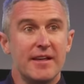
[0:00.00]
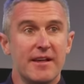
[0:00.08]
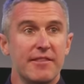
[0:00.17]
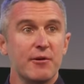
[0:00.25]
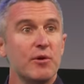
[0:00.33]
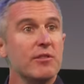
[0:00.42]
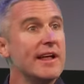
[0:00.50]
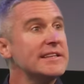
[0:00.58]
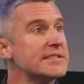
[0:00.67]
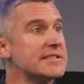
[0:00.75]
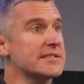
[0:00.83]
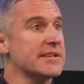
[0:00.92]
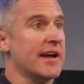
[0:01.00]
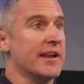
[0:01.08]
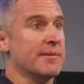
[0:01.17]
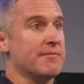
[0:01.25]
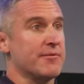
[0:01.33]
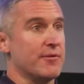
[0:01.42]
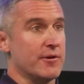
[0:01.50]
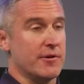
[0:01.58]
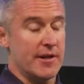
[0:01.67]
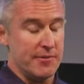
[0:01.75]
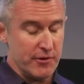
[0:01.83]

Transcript: And I thought, well, let's sign up for uh,